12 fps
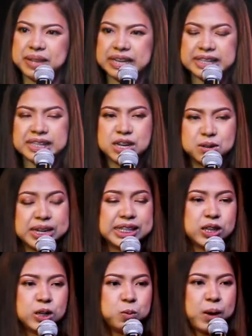this is the
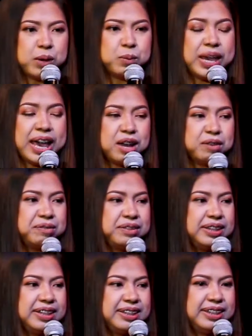reason why we have
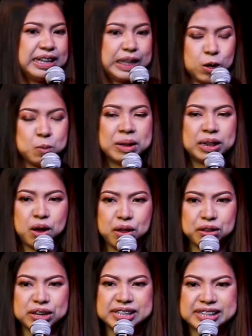the Global
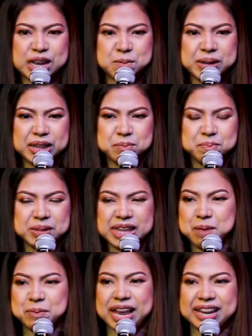Authors Summit, but
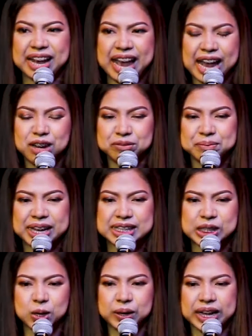I'm getting ahead of my
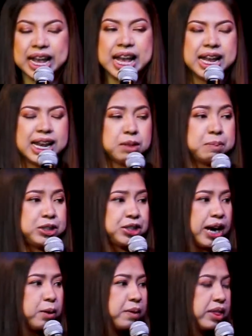story. Let me
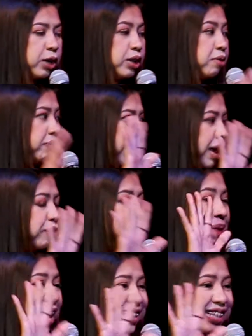share with you the
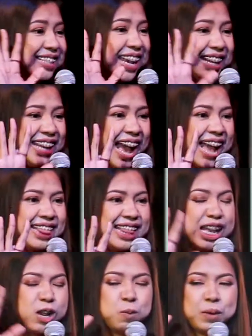5 blessings I got
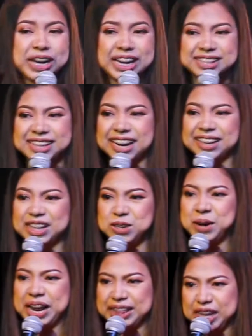when I started
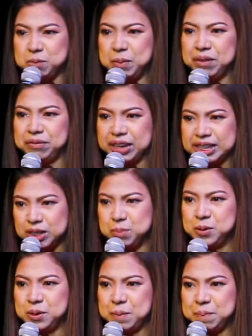writing my first
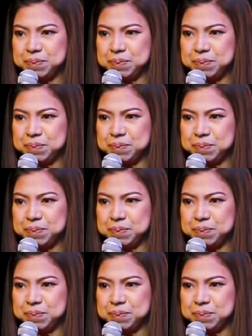book